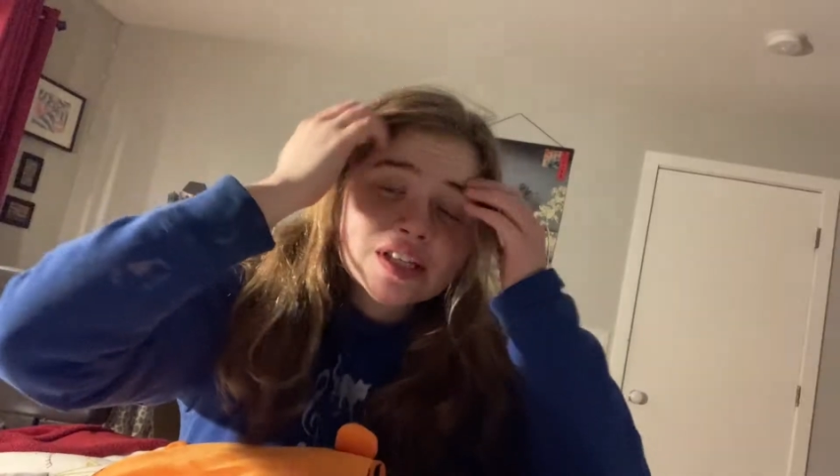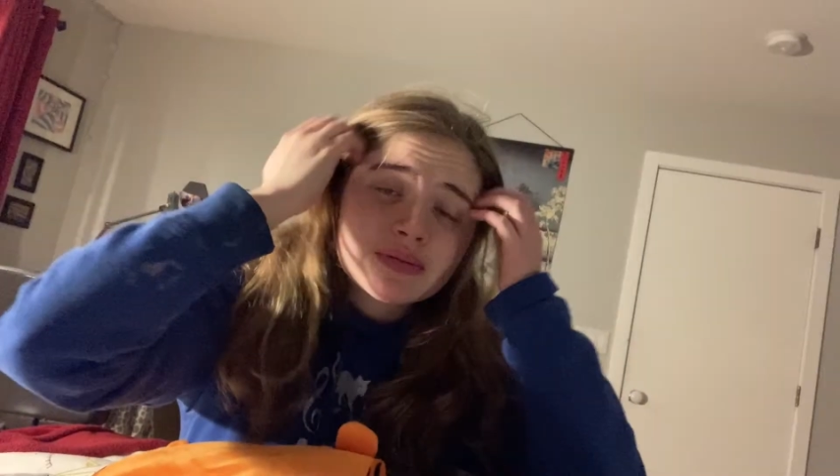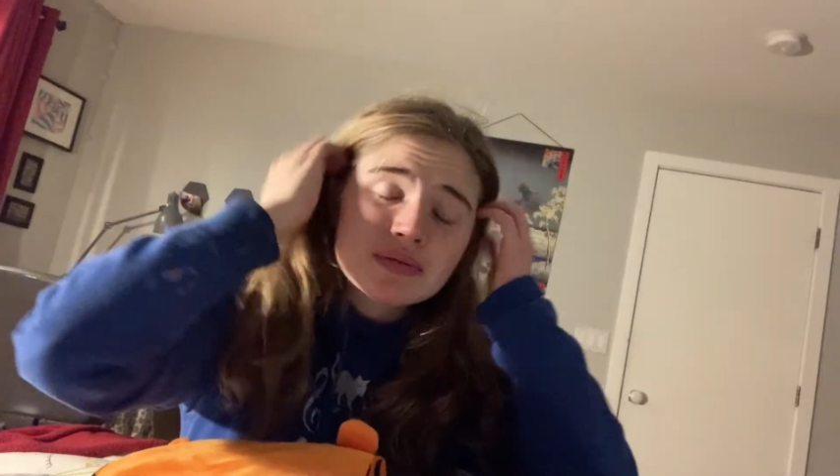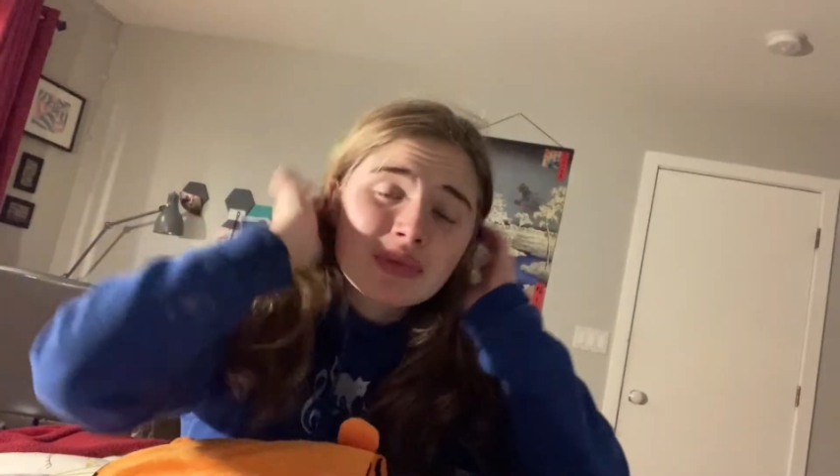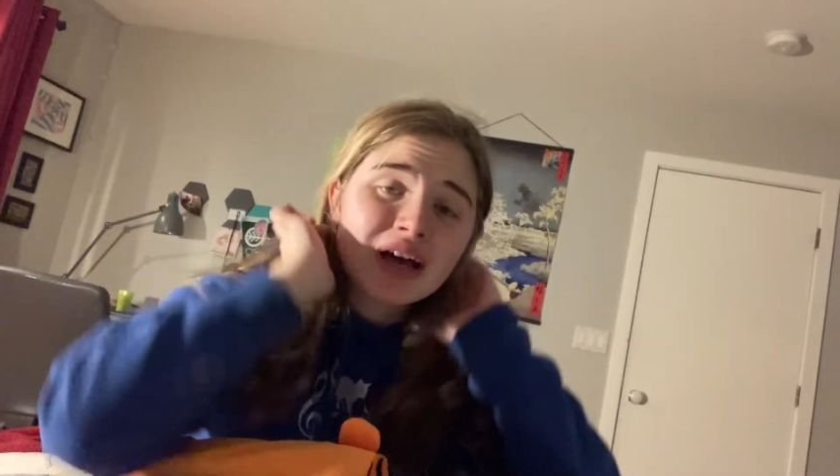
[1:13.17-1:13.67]
keep
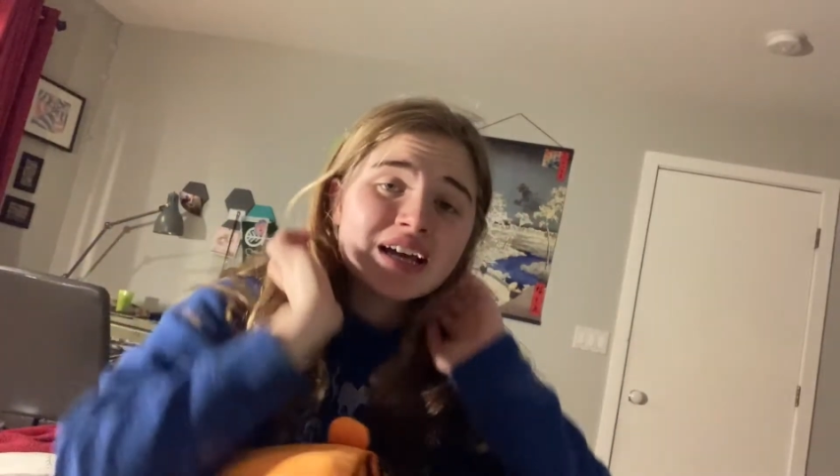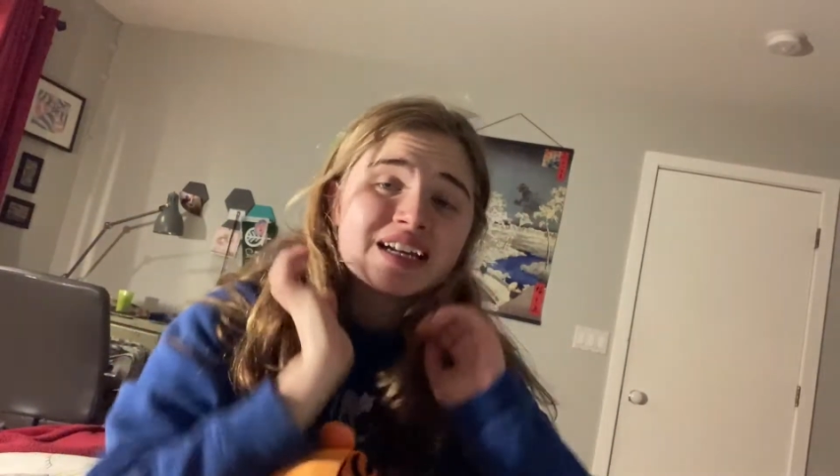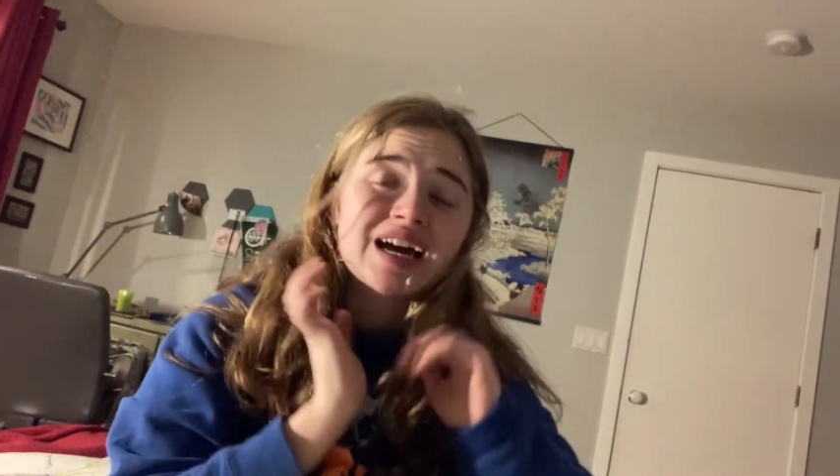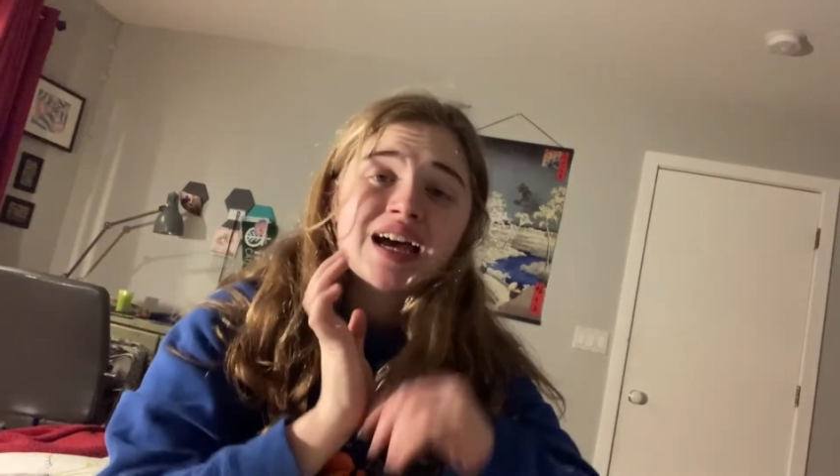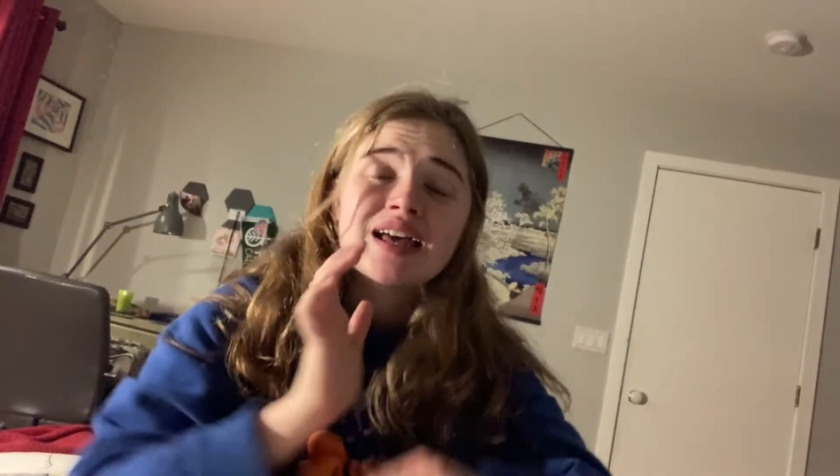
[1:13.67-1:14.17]
in mind,
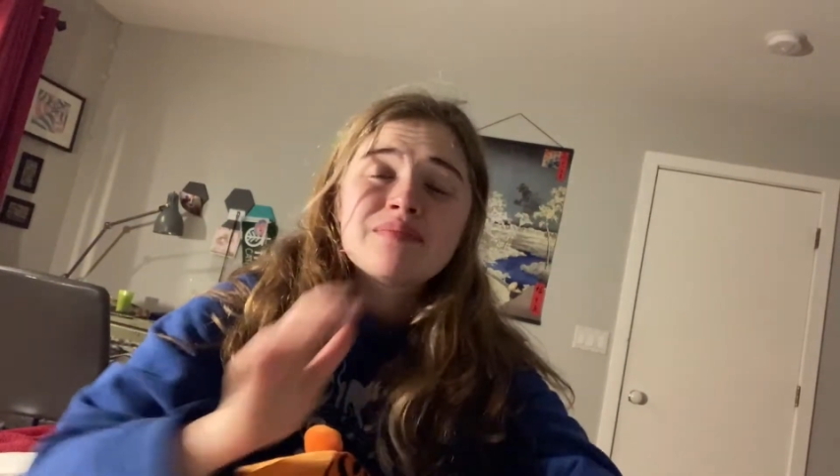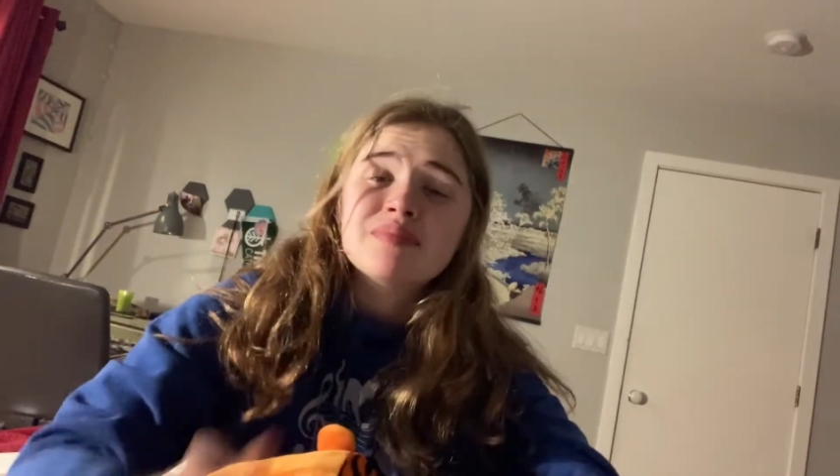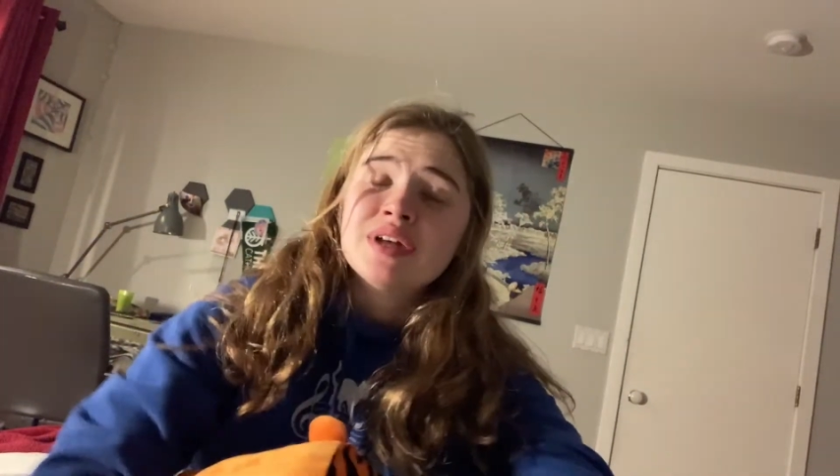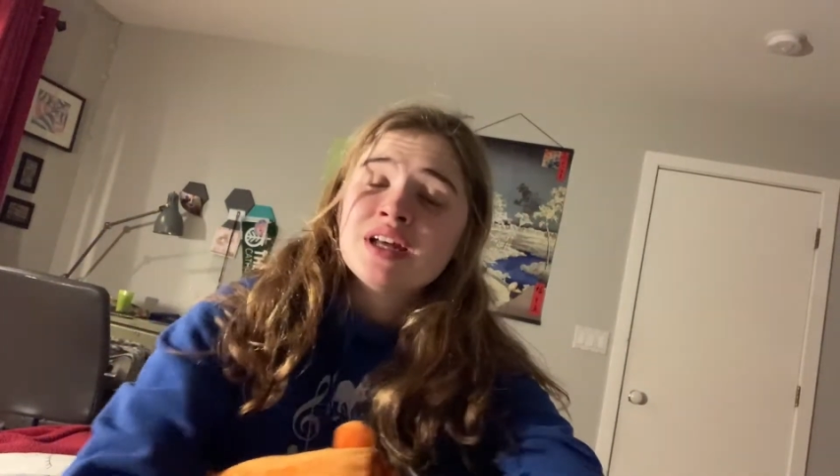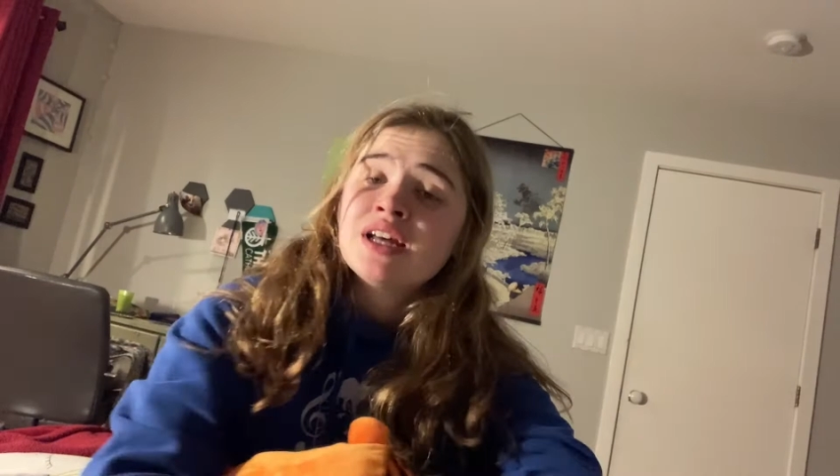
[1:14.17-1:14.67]
I'm